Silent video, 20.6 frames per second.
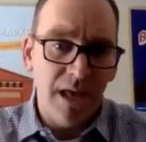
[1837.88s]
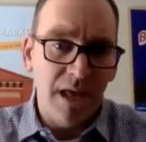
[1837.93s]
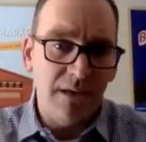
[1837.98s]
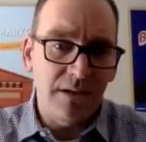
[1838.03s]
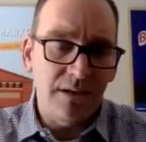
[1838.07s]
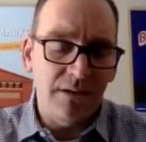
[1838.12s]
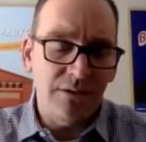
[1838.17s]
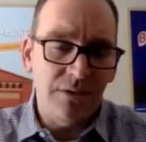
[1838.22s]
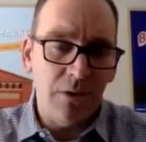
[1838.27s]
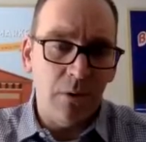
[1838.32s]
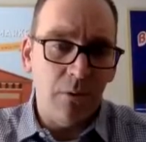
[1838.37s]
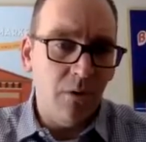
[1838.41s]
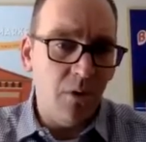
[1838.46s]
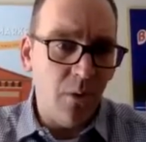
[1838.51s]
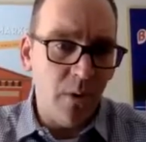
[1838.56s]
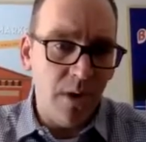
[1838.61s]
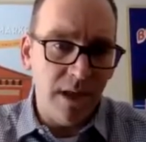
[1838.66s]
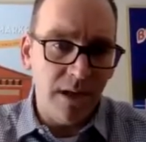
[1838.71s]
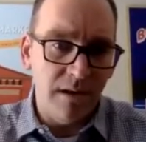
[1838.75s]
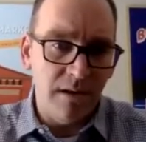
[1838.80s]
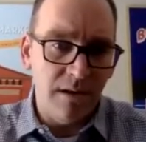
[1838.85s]
and don't
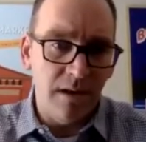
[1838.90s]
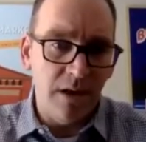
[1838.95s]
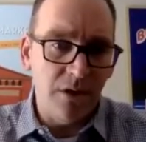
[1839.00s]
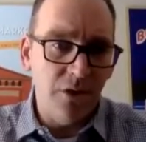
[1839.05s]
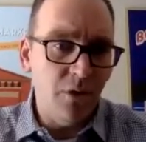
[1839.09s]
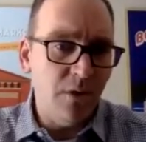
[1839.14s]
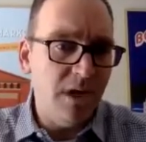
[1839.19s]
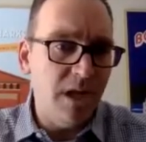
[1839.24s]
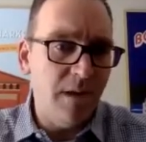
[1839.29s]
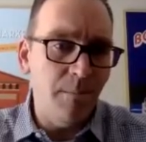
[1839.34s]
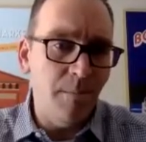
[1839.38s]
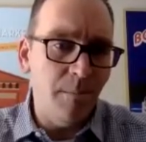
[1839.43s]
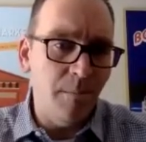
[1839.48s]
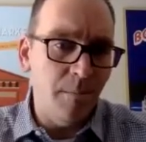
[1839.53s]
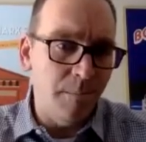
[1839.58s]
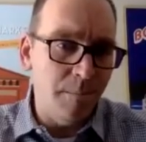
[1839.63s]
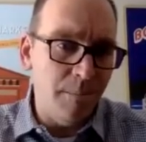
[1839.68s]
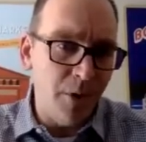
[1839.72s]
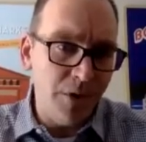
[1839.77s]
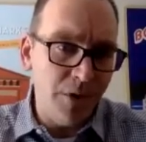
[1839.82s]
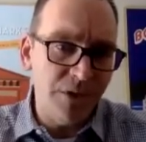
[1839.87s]
quit, and you keep
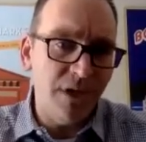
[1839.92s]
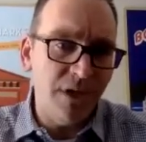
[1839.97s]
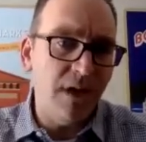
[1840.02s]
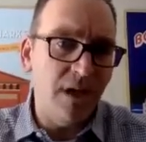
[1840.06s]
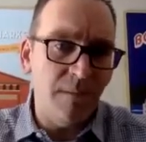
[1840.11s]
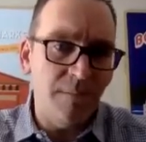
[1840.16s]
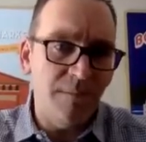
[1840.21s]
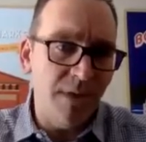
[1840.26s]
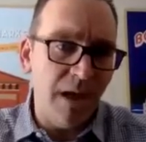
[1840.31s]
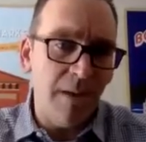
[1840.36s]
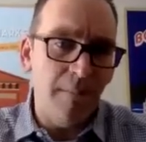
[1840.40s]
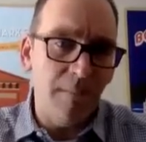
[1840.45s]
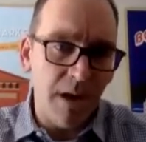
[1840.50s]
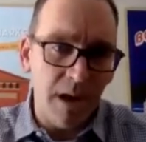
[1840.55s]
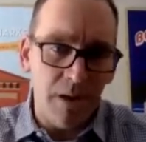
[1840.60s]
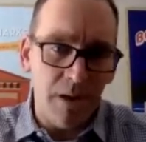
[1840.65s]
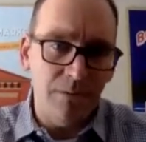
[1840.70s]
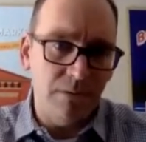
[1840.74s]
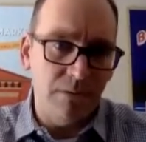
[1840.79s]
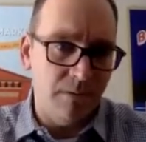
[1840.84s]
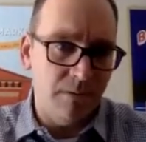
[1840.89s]
pushing up that
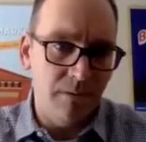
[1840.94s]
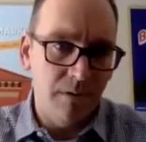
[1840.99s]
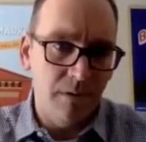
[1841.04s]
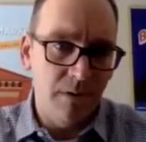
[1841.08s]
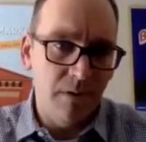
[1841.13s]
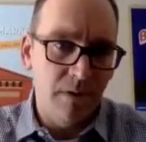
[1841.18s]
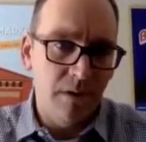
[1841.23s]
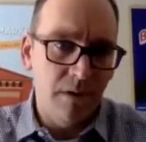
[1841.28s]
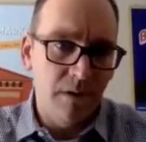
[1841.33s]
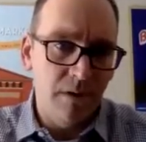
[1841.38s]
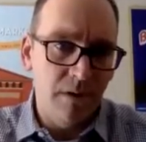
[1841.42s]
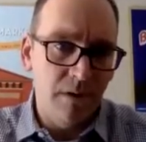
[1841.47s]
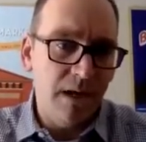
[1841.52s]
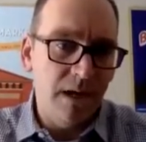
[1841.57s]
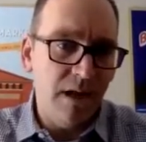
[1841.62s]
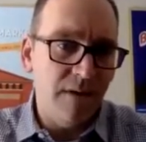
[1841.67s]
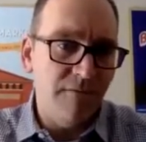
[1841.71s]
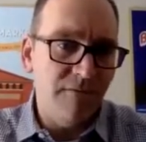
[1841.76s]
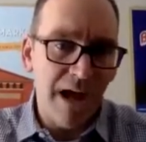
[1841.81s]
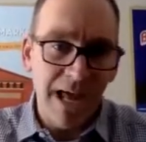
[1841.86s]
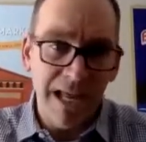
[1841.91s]
mountain. And
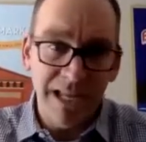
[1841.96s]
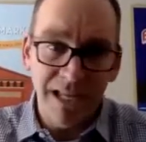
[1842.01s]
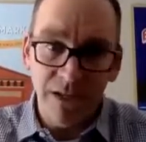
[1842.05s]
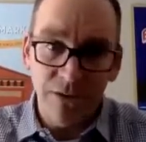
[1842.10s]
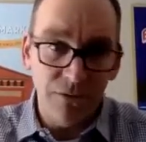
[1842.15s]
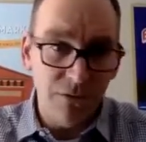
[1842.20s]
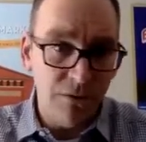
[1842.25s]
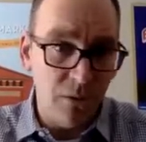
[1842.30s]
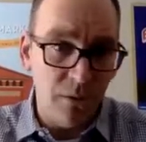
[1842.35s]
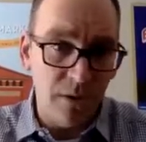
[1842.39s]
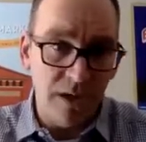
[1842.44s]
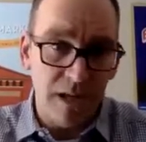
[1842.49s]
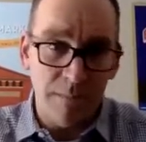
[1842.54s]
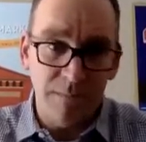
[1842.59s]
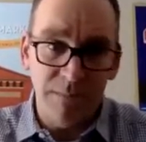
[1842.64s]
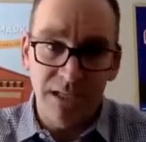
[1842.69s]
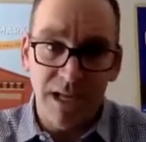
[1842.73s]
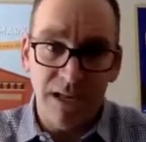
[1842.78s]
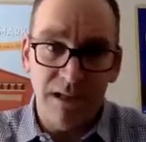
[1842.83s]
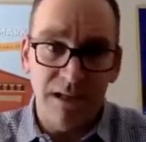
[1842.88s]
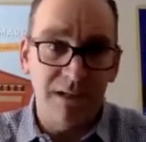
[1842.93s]
if I can do it, I'm
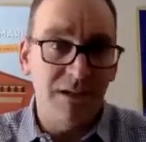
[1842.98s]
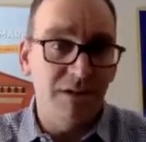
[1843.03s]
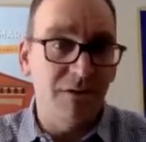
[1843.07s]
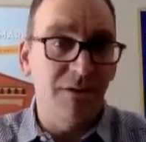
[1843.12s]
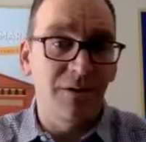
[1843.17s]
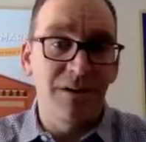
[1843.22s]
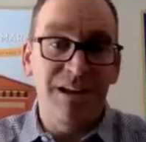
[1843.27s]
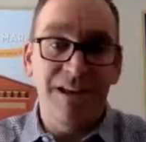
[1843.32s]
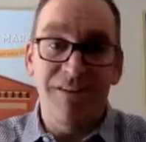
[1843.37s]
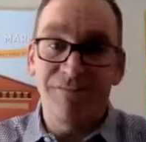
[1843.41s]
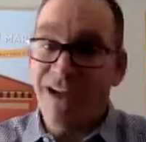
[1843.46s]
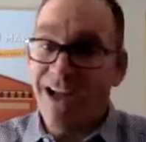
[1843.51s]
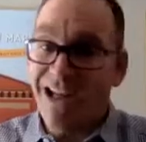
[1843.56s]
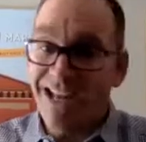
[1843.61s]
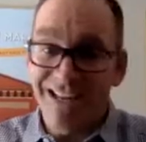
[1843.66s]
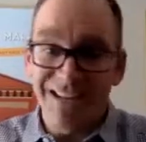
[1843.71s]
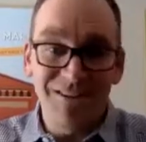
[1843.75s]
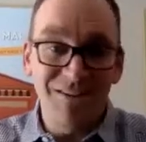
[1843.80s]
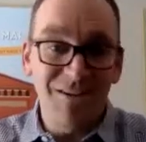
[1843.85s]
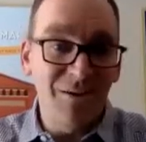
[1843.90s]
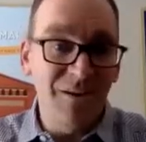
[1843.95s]
telling you, if I
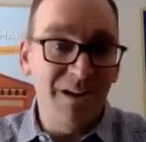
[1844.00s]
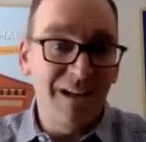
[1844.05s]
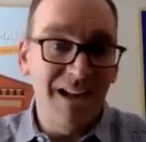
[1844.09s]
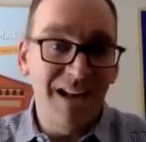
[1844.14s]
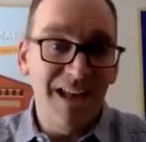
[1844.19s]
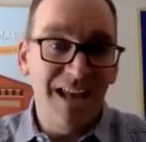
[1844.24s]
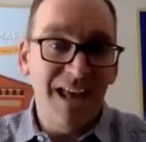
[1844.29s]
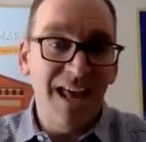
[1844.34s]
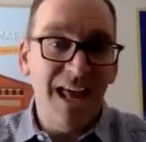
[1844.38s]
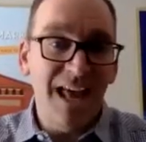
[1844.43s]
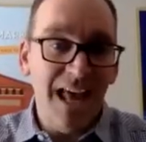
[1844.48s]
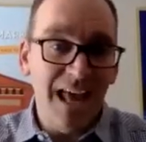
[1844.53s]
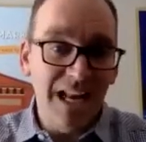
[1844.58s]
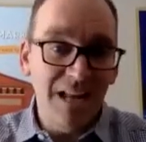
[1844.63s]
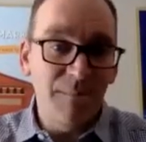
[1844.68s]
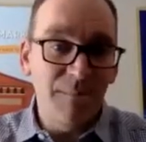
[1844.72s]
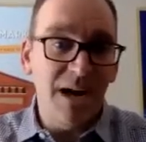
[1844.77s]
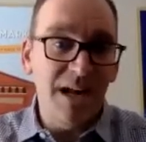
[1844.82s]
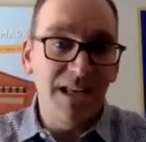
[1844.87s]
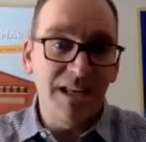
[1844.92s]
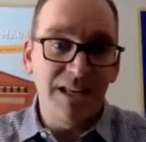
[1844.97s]
can do it,
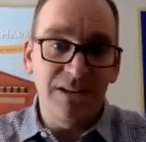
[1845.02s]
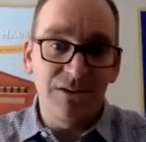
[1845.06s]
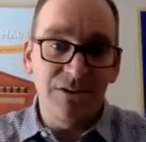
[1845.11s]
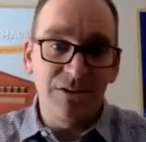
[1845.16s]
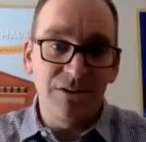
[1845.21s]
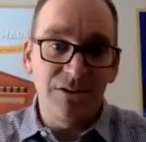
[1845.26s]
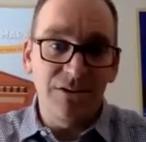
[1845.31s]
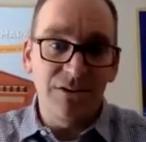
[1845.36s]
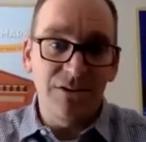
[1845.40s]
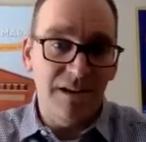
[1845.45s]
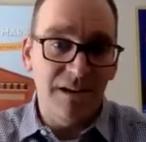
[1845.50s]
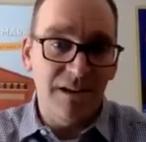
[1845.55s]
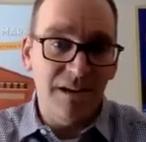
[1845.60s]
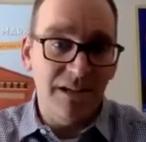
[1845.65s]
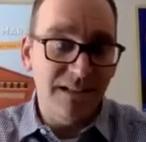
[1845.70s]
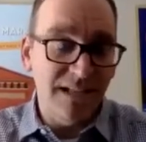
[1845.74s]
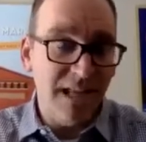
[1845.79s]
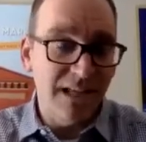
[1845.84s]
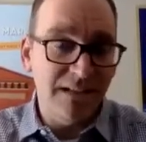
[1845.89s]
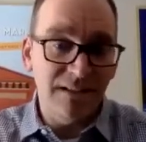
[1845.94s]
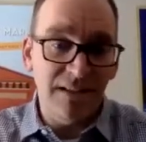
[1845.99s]
anybody can do it. It takes a